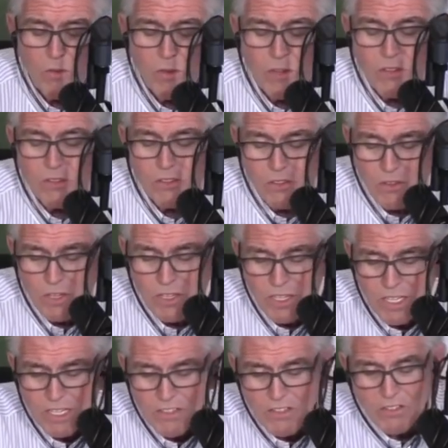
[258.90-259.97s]

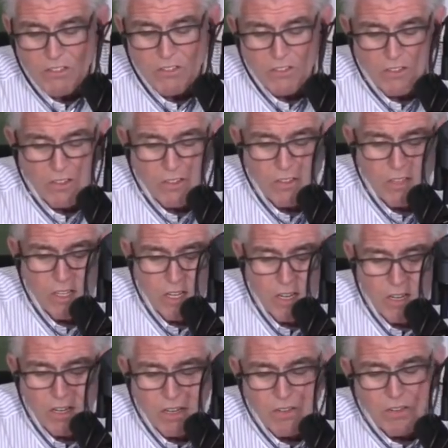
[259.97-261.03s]
withstood, and it just is a
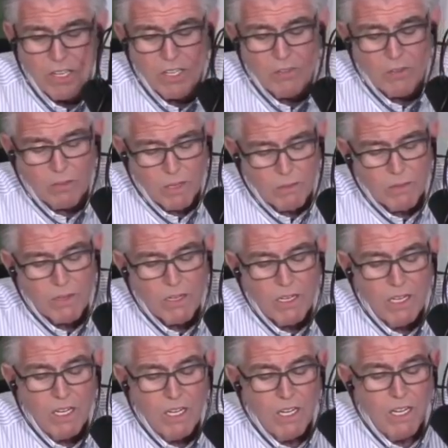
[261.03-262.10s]
good thing to remember,
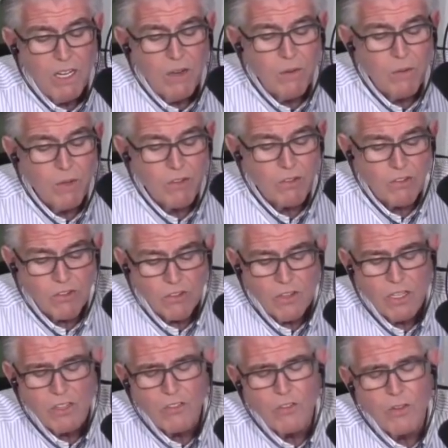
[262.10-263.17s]

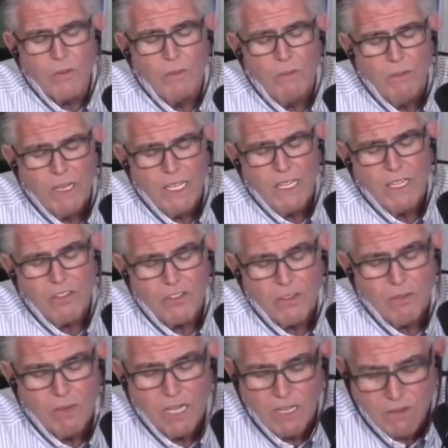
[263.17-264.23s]
withstood a
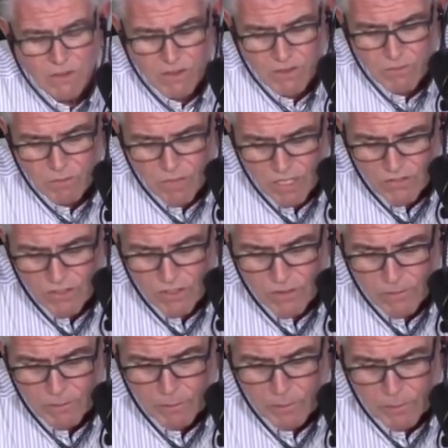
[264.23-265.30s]
tremendous amount of
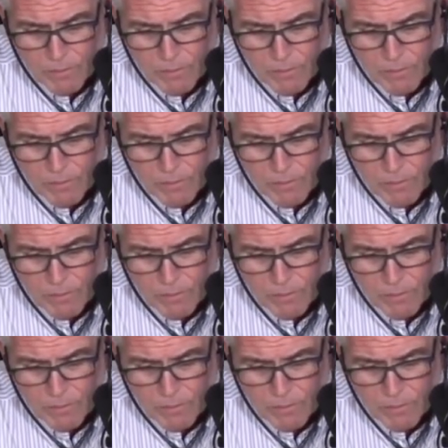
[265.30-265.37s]
pressure